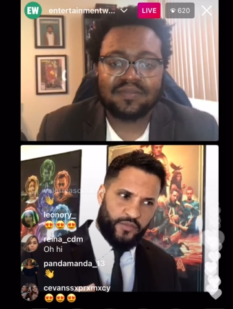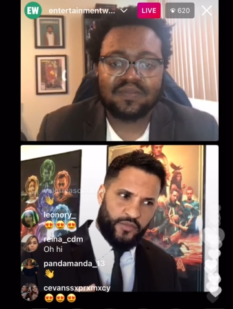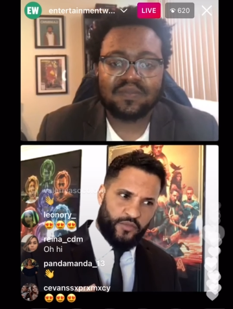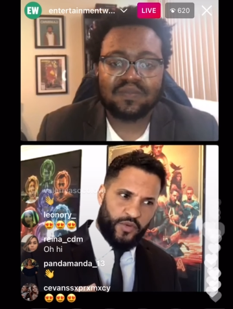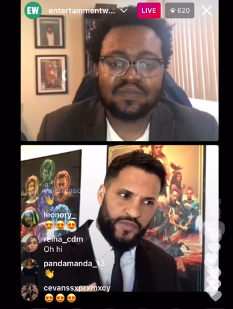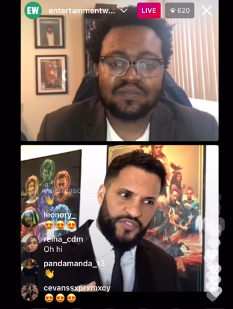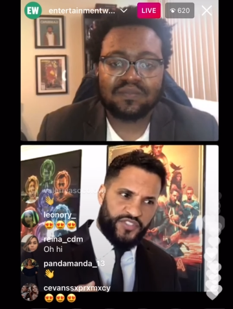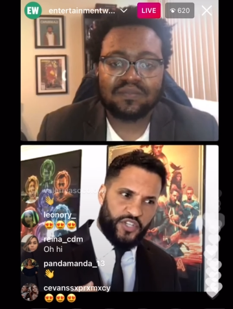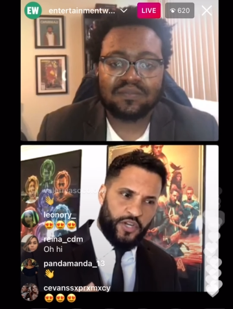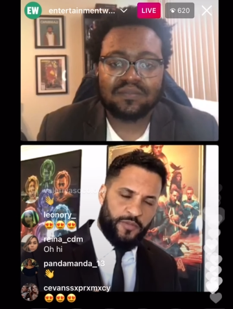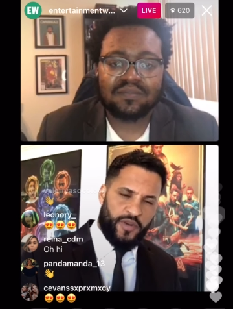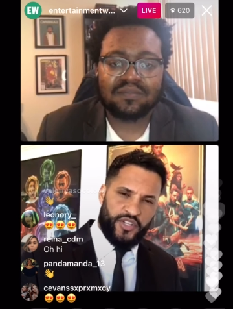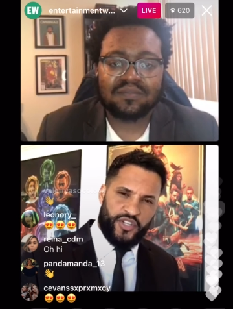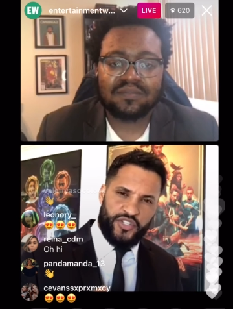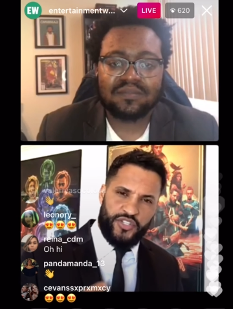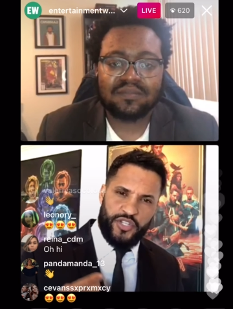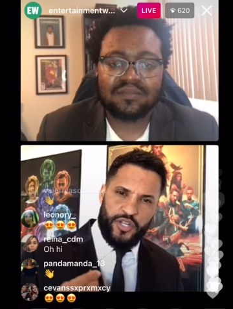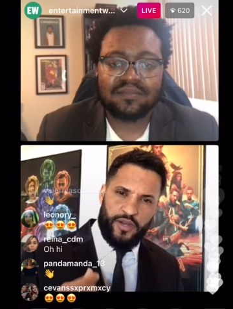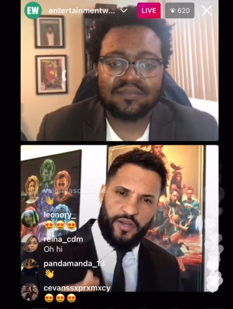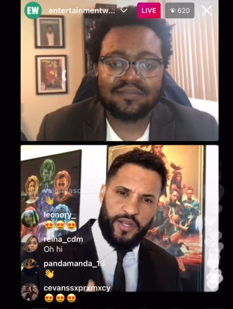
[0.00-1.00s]
Speaker 1: with so
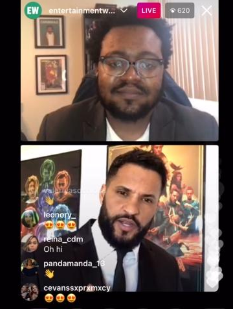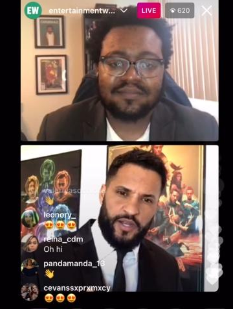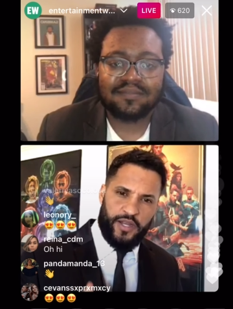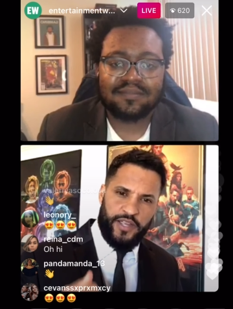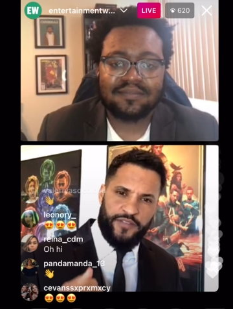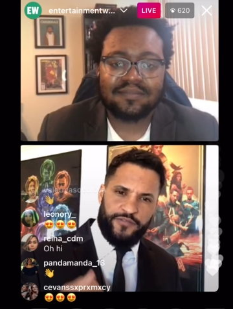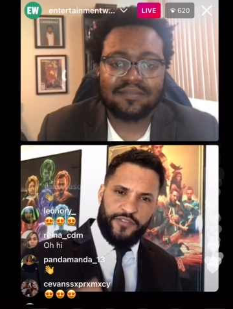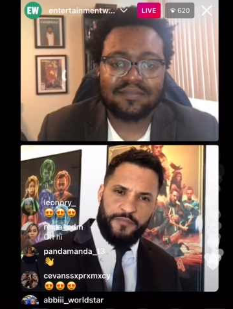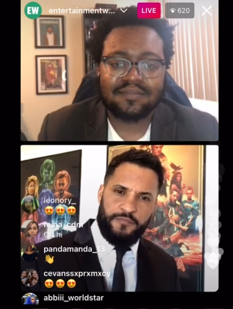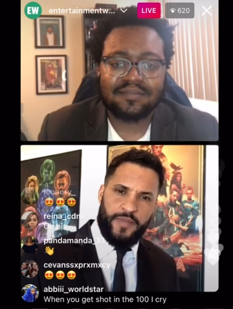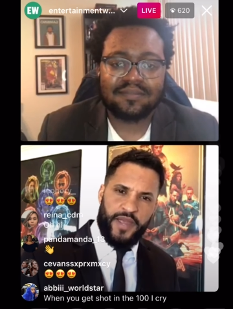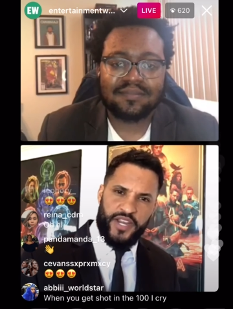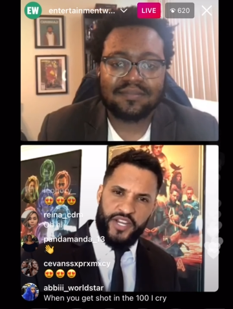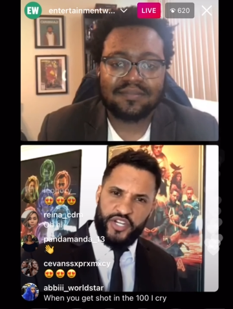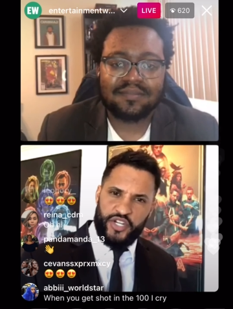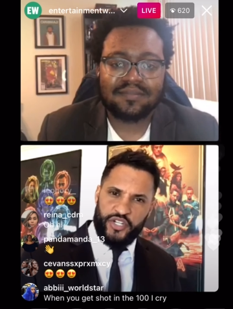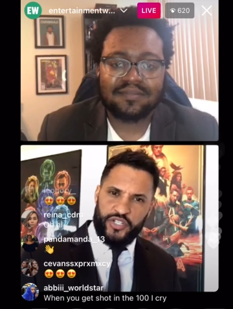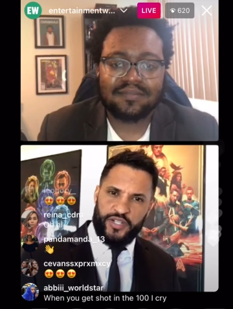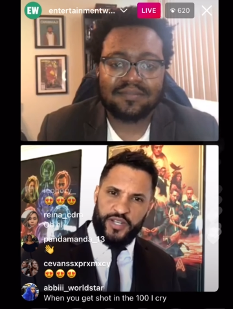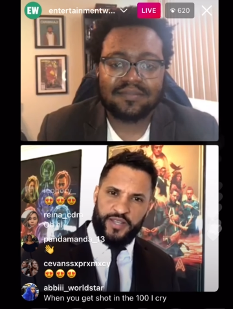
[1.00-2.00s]
much uh,
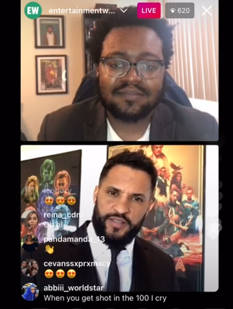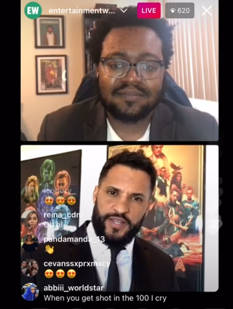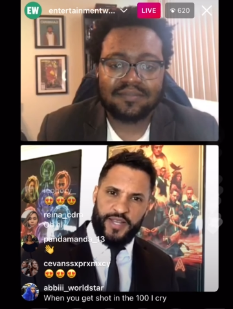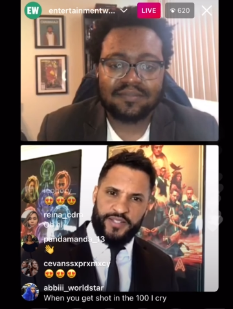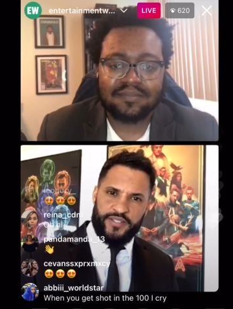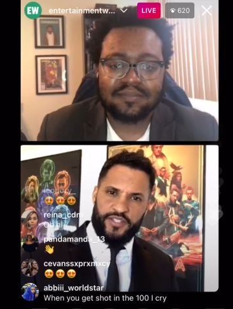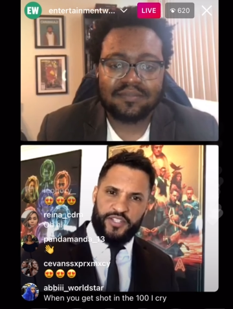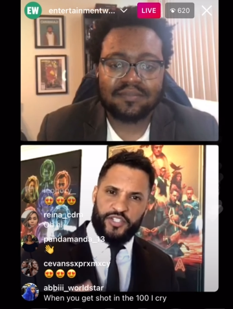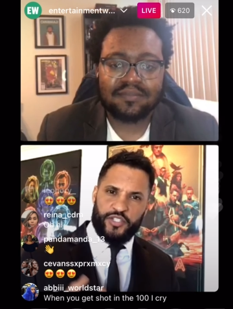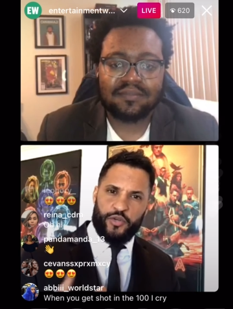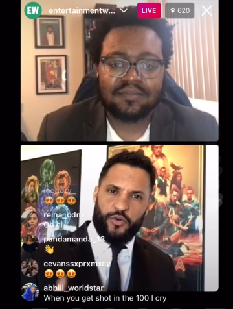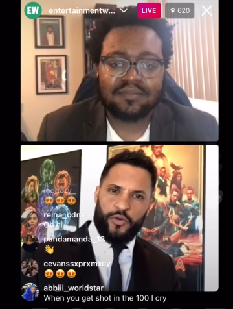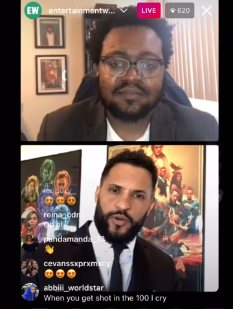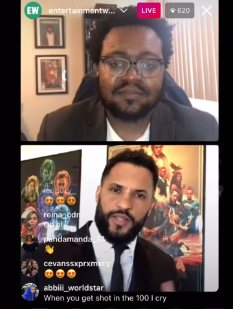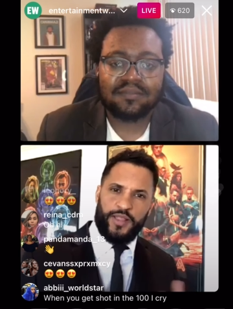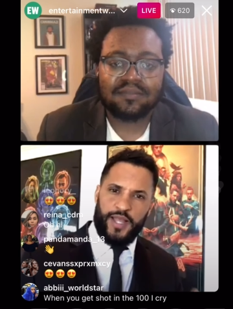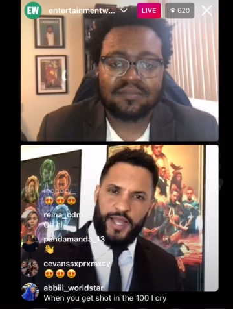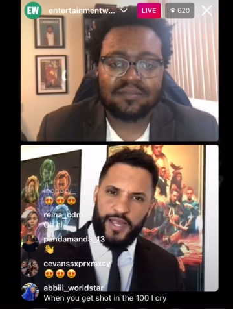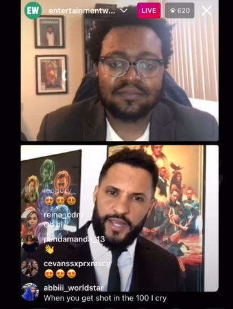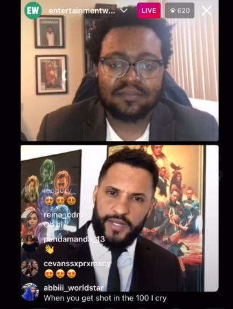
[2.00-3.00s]
information and and
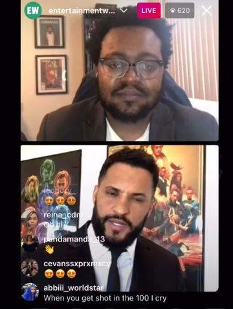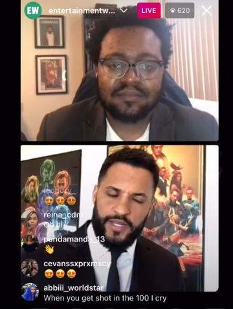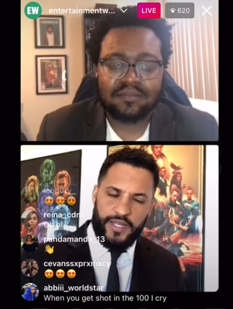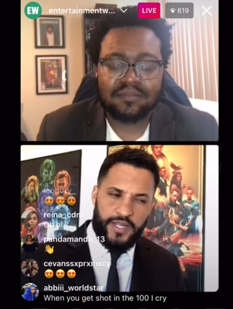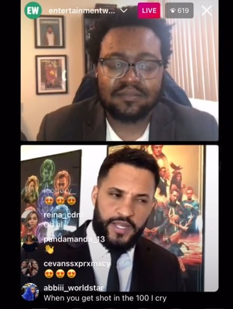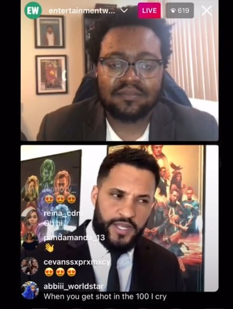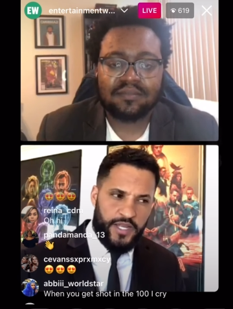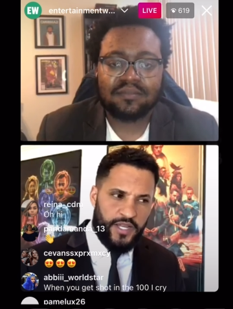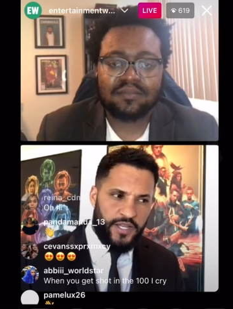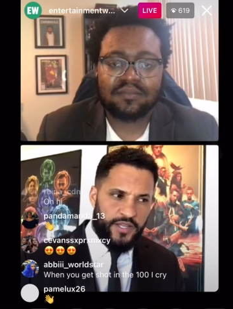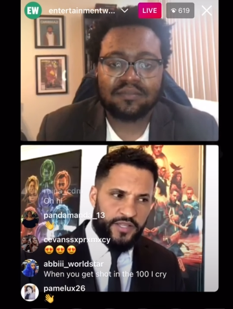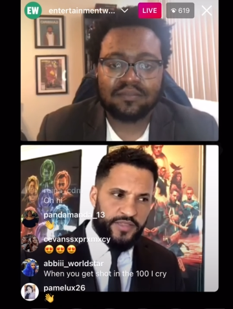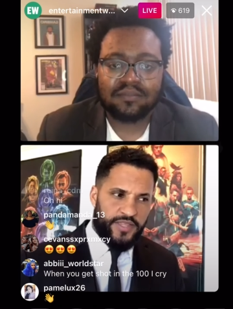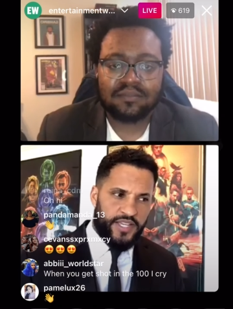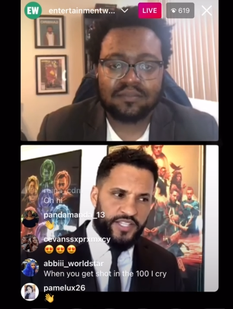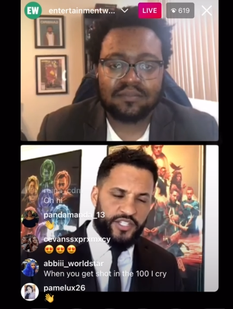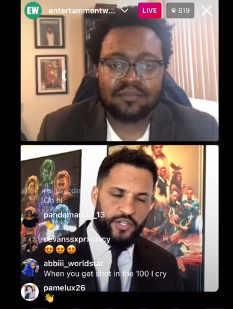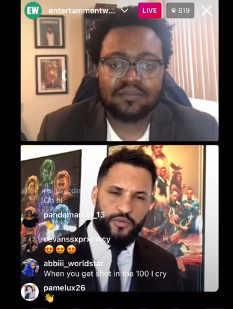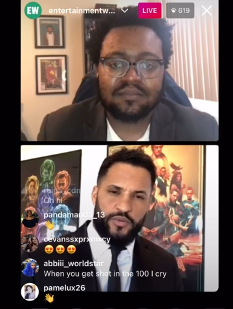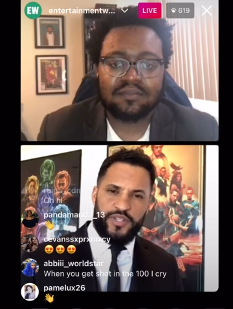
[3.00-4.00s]
storyline
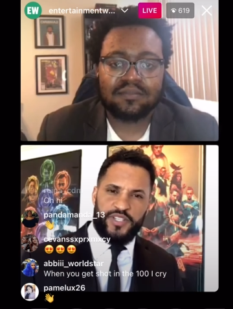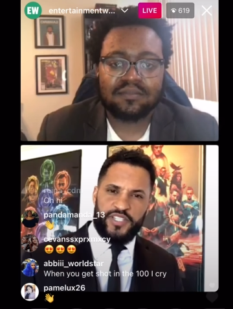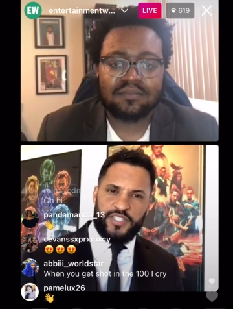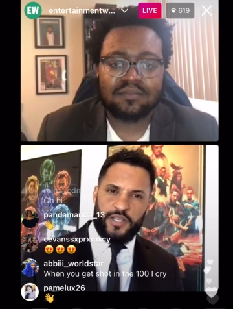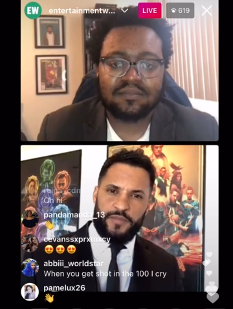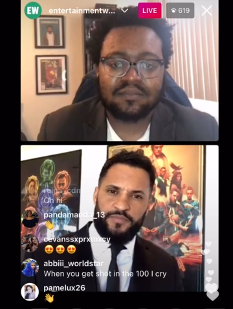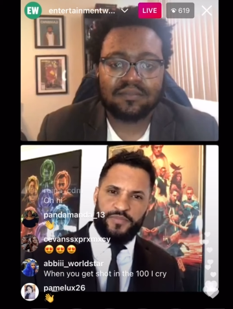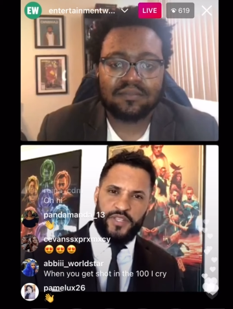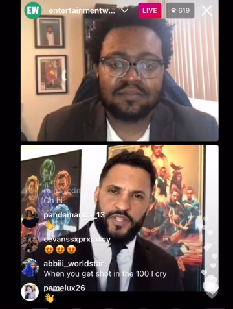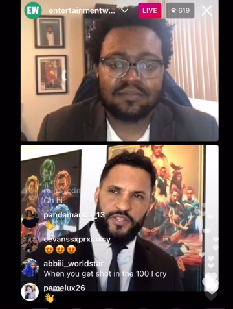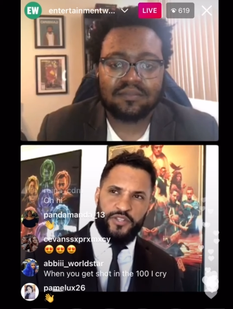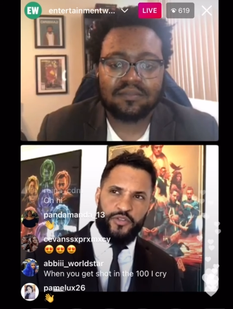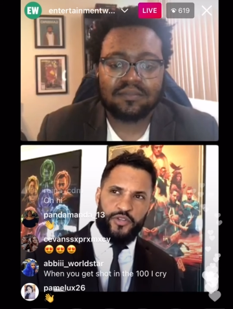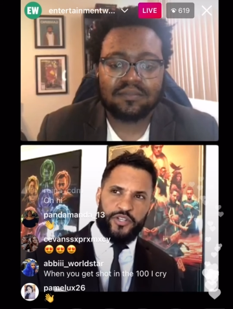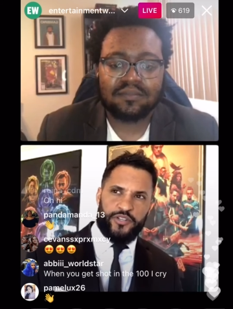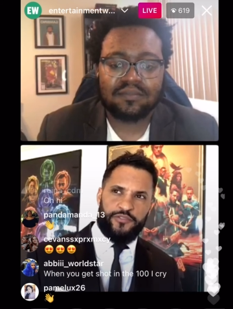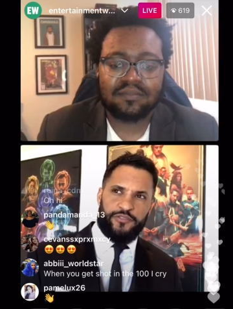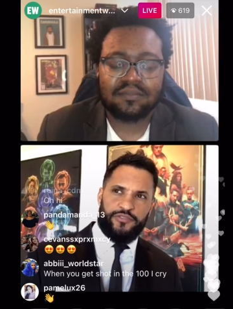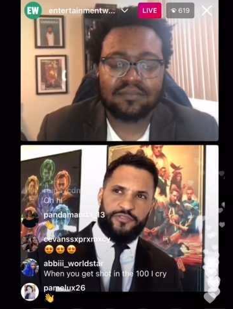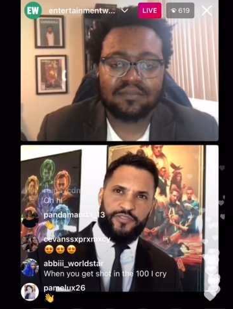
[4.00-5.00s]
there's always something you
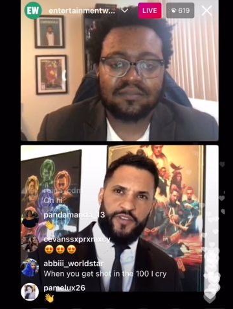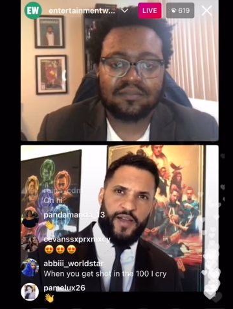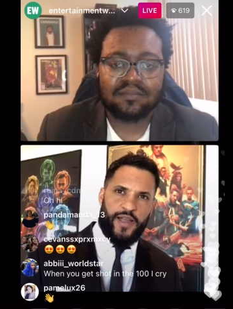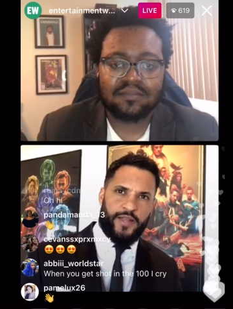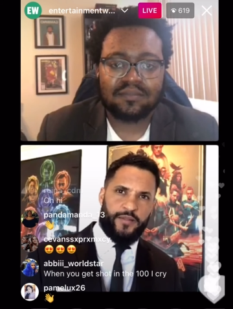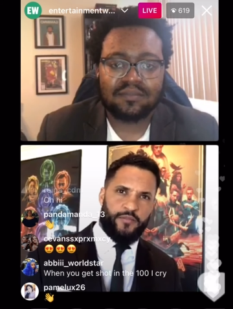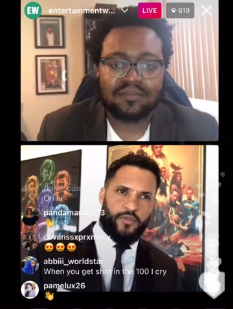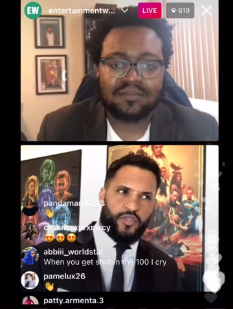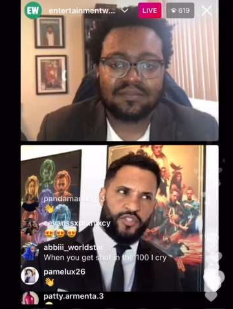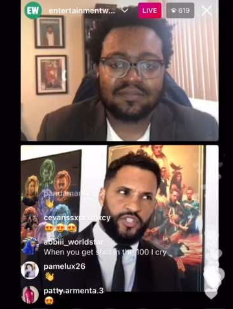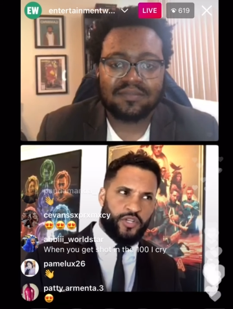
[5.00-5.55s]
can find more.